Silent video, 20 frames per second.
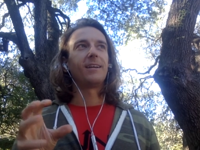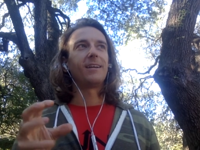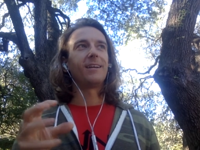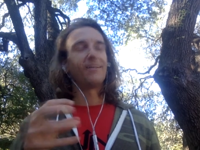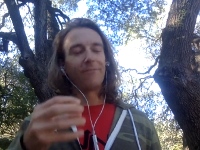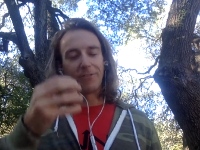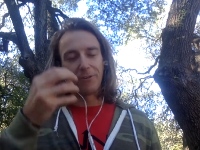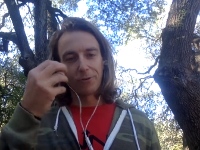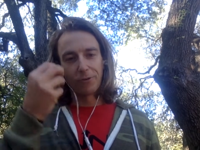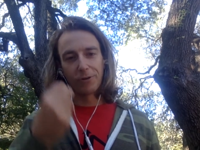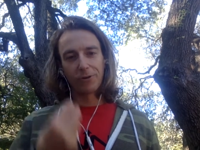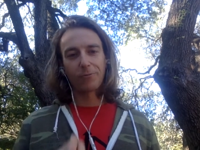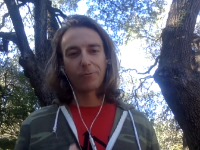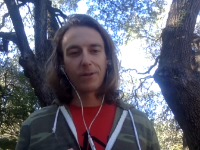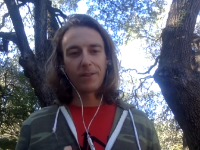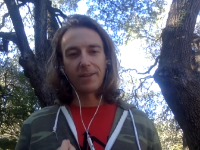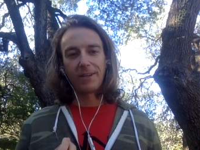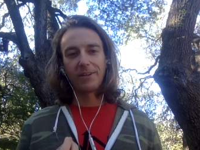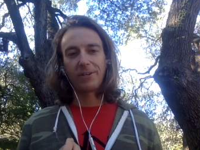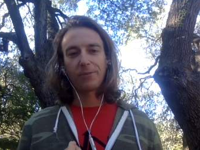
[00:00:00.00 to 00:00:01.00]
if you're
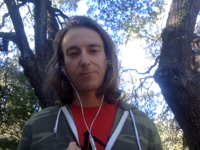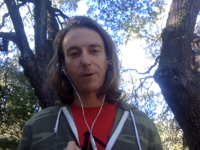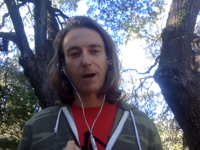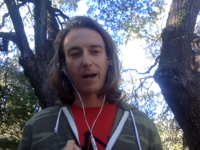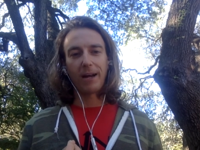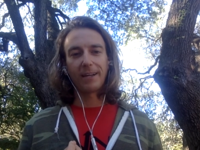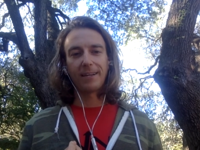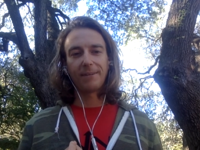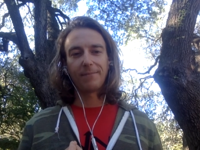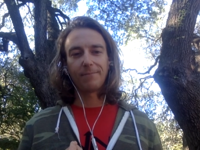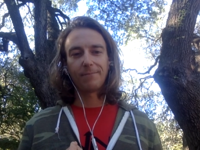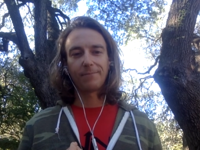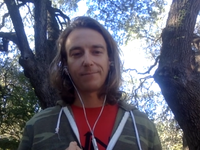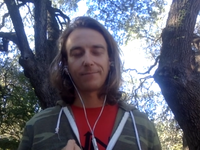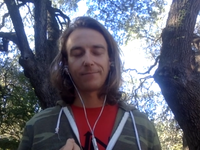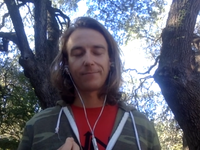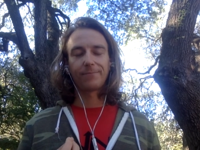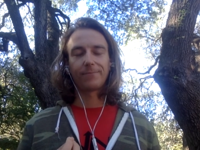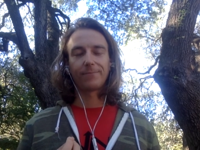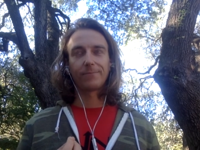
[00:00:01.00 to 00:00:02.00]
within your body,
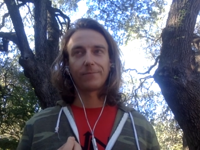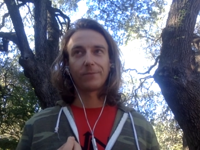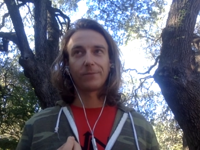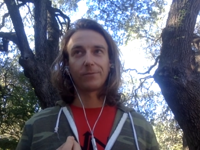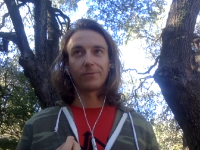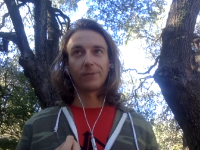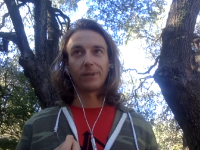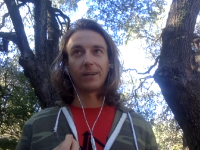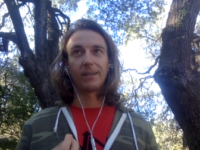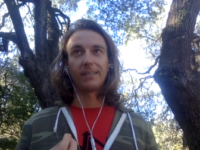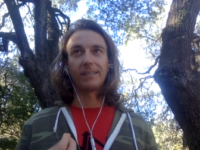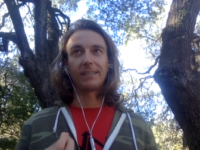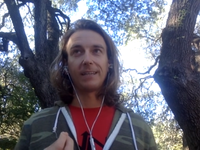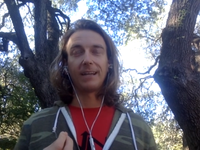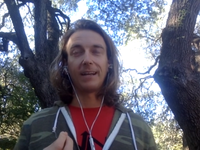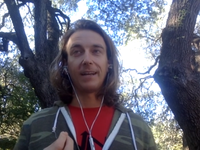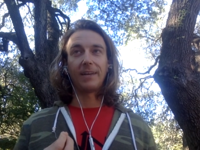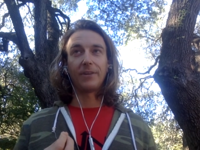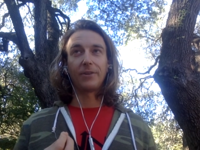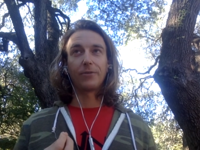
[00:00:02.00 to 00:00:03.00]
right,
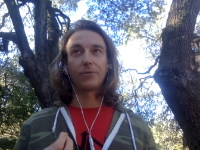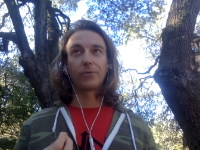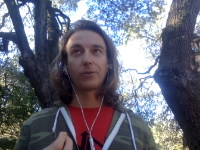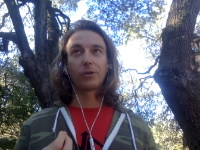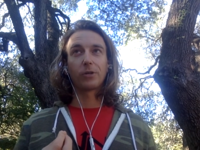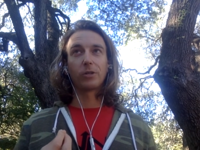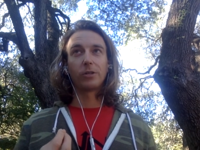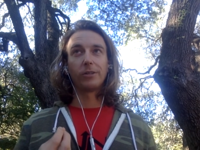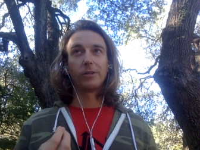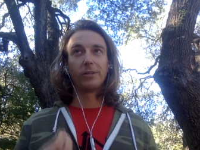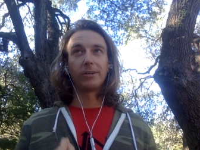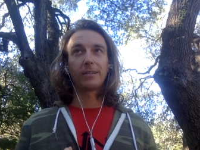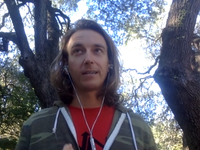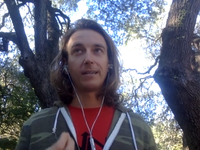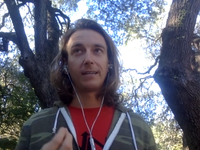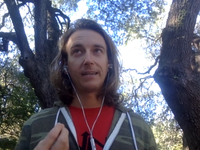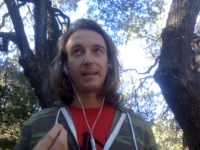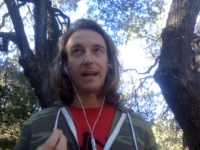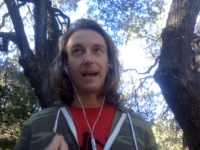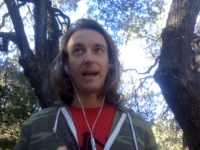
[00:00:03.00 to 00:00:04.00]
and you're
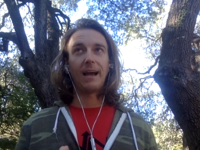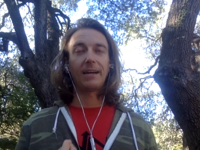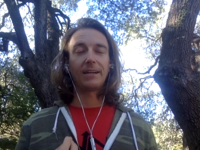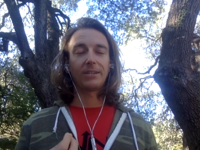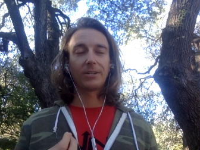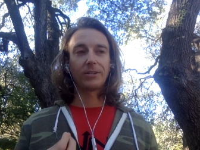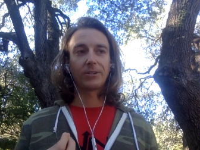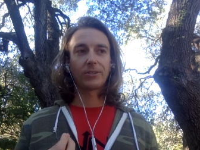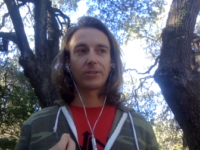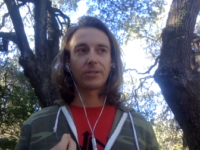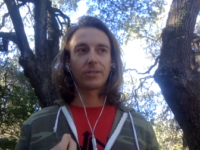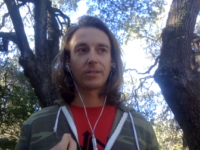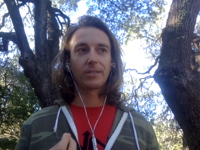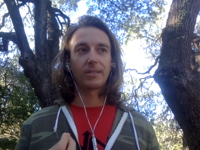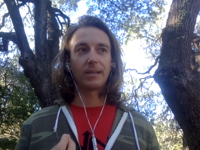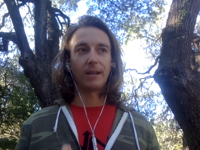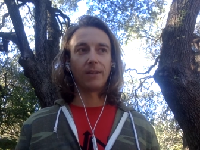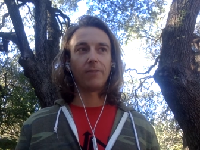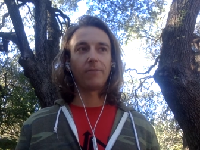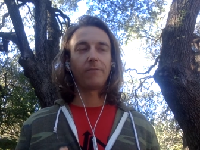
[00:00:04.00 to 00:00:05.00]
looking at
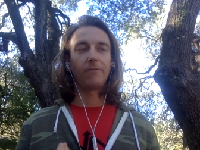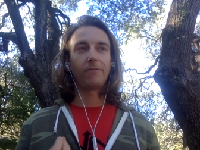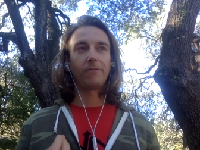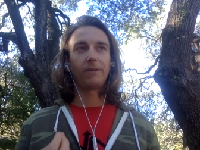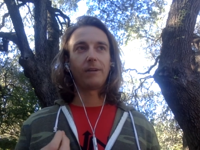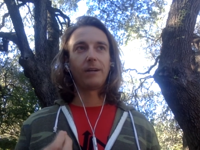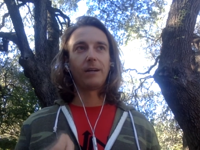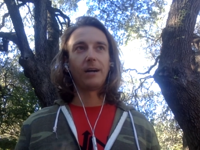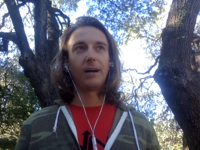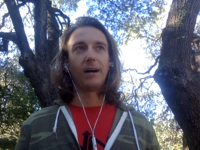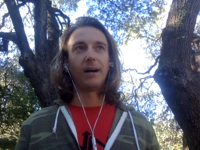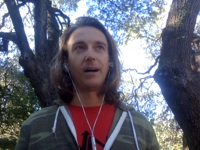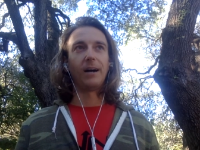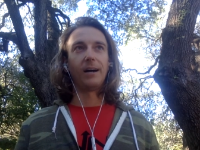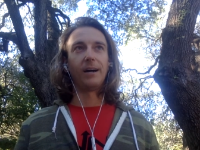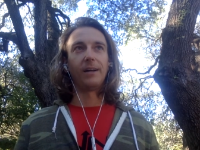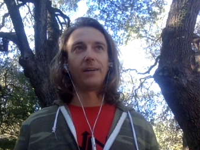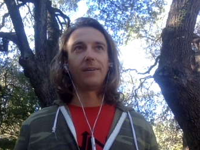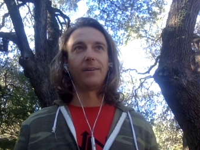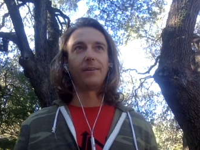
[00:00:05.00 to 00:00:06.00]
yourself
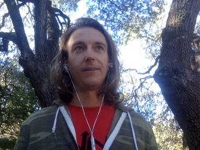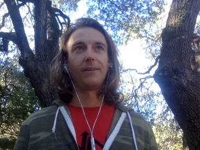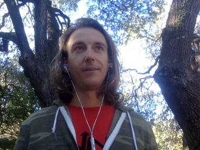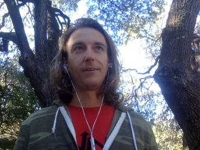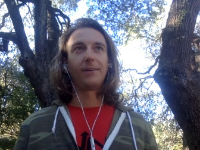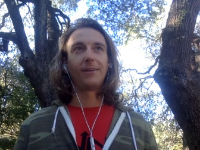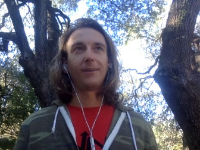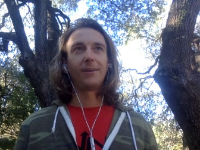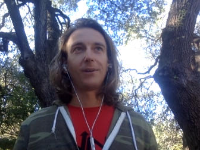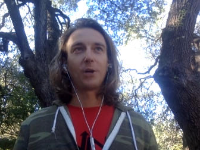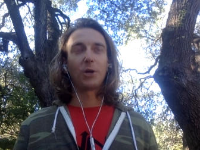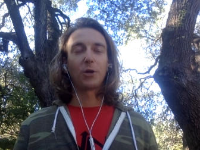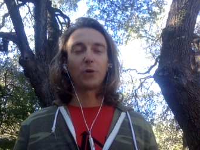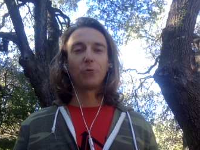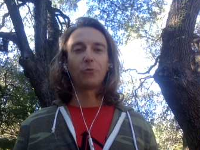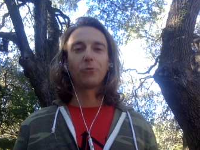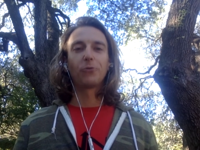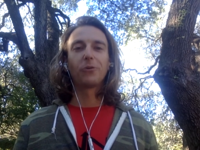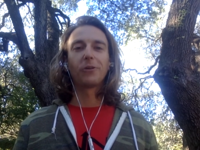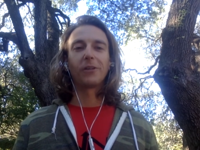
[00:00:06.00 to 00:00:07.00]
on
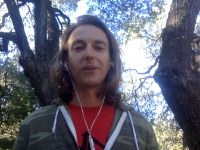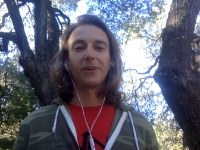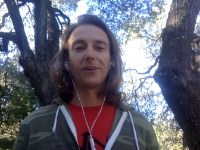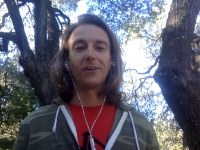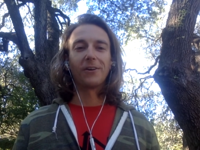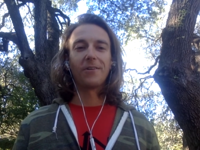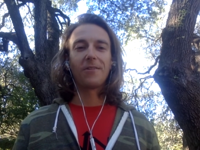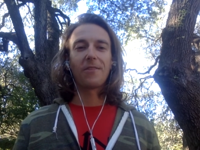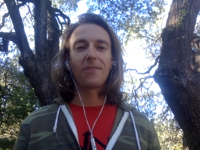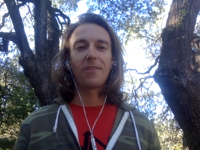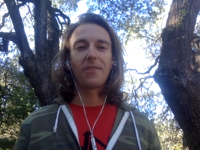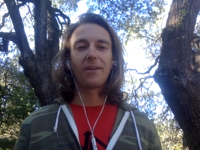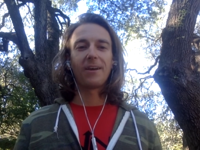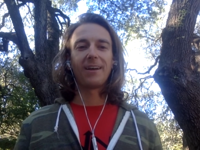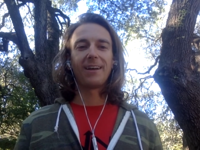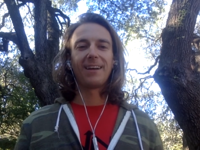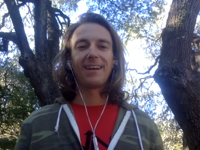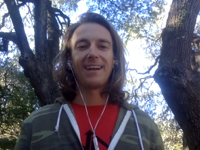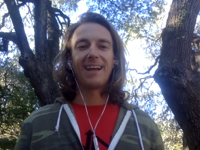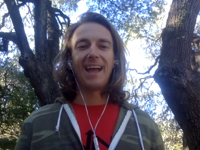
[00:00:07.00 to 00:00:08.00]
Google Earth,
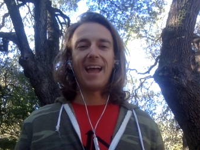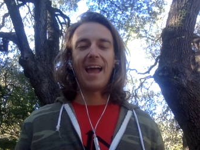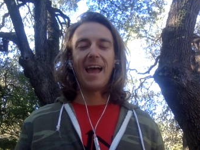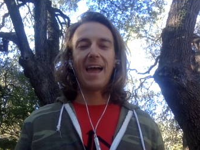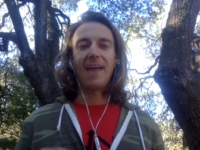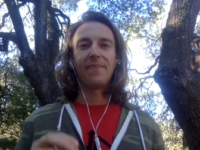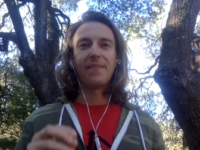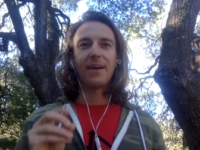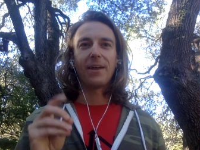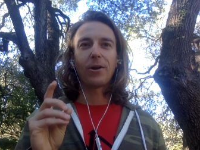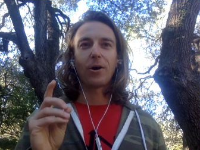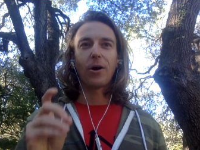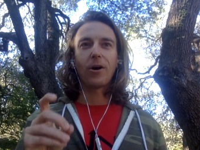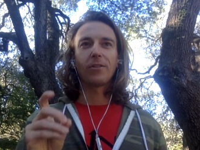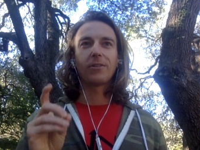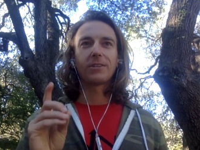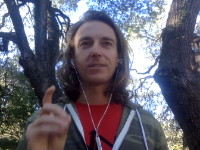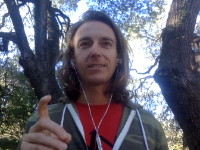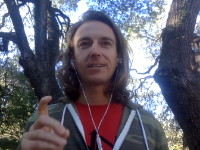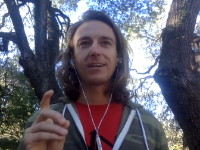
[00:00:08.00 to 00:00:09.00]
and then all
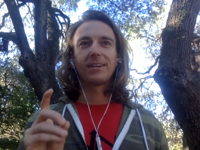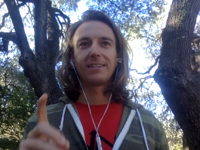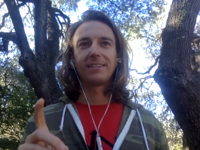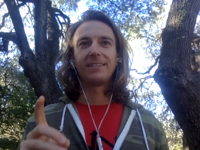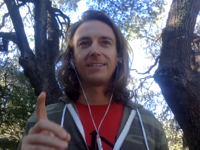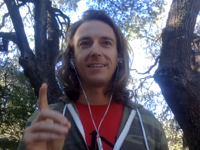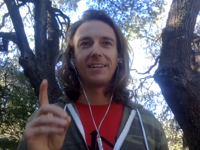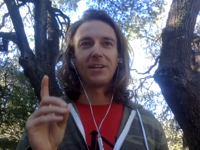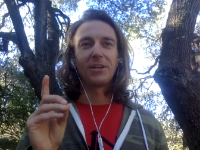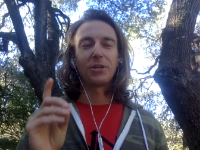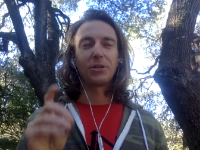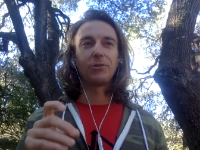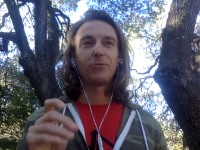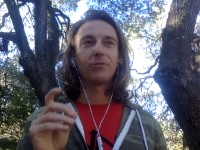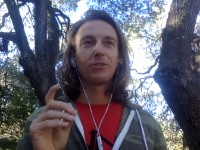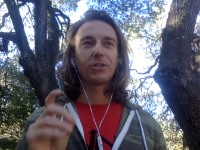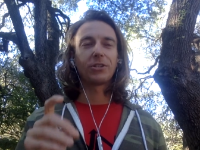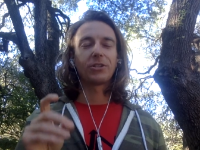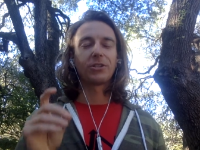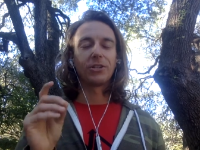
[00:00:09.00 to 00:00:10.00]
of a sudden
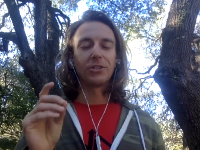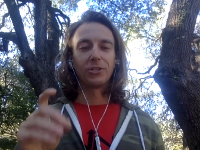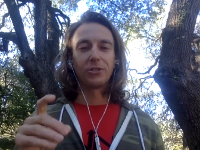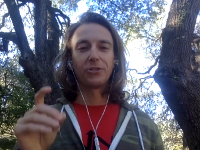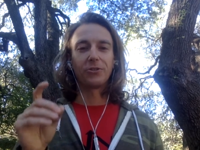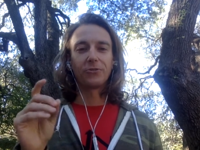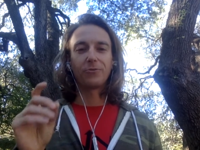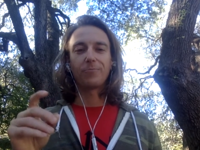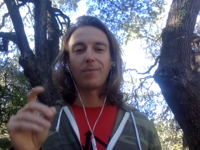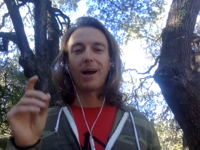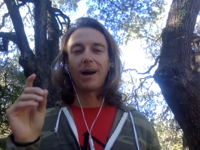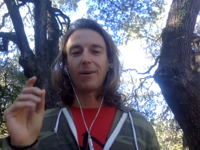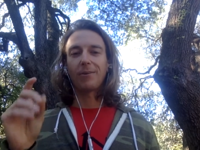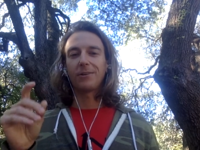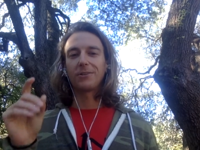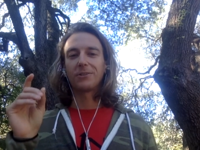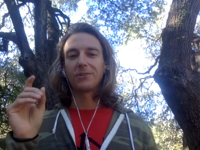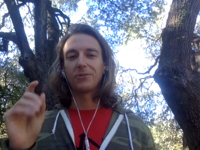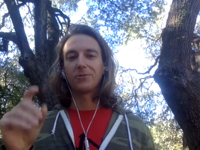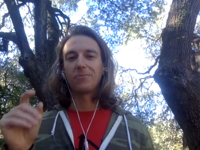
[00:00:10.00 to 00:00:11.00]
you just zoom
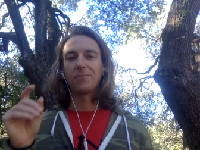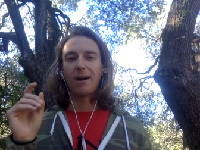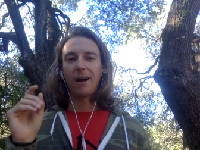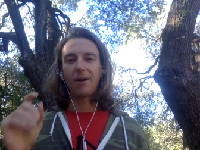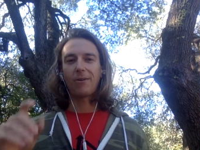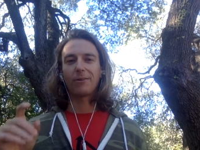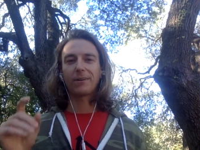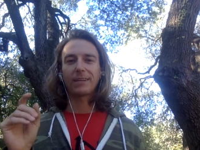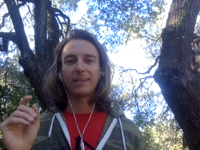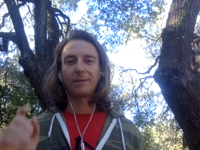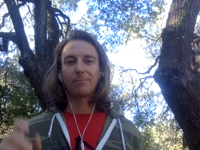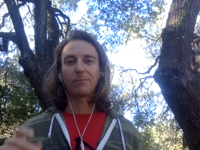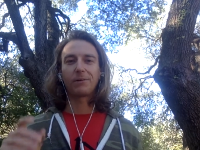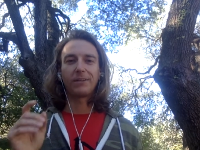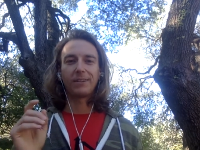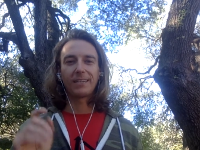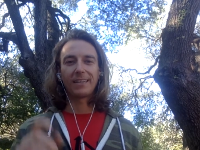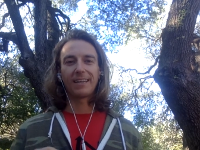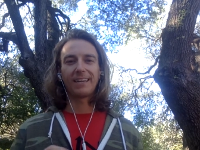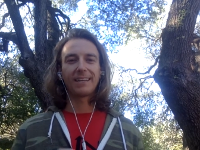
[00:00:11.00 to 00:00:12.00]
out, zoom out, keep
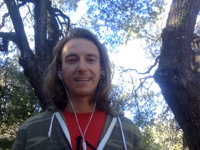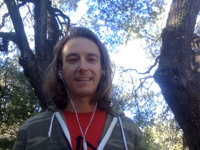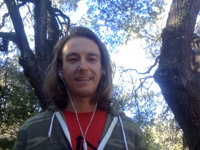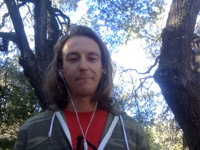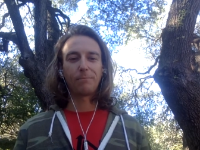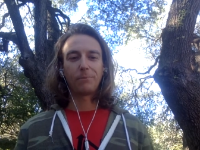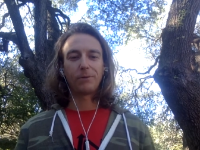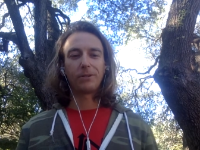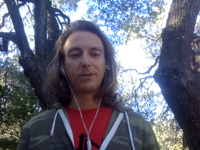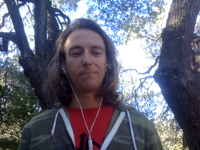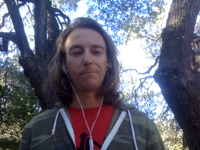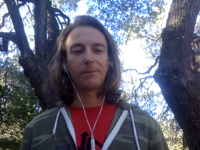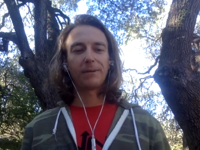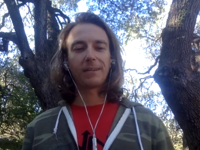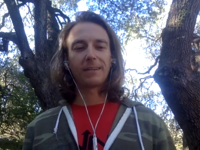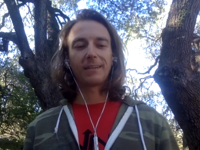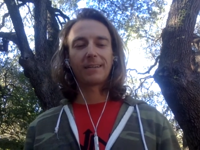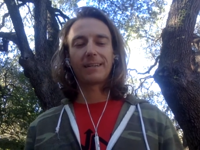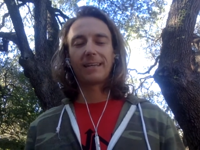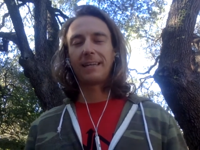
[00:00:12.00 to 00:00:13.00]
clicking, keep clipping,
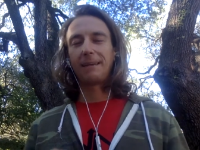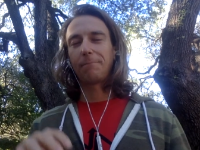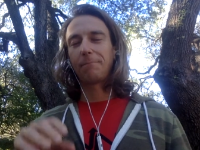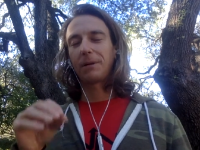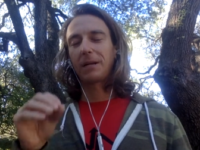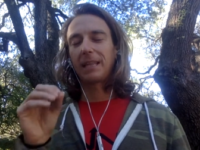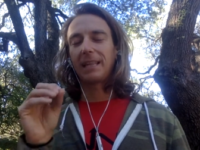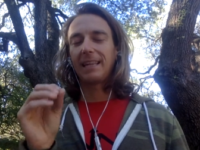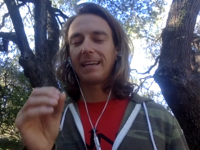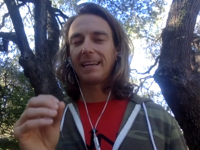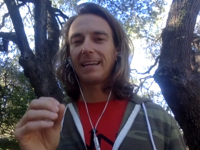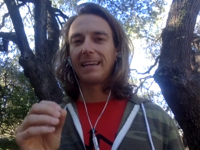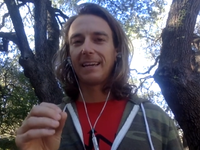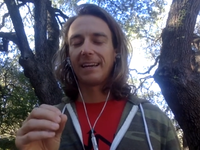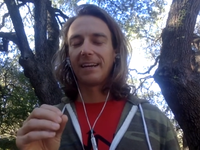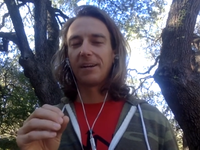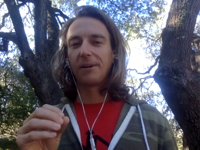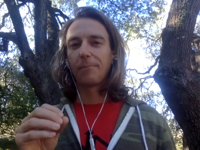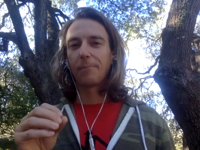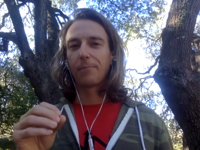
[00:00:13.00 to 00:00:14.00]
keep
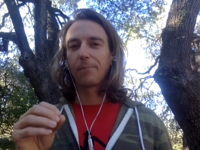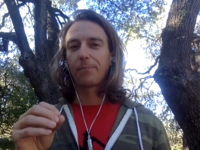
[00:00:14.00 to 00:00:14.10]
clicking.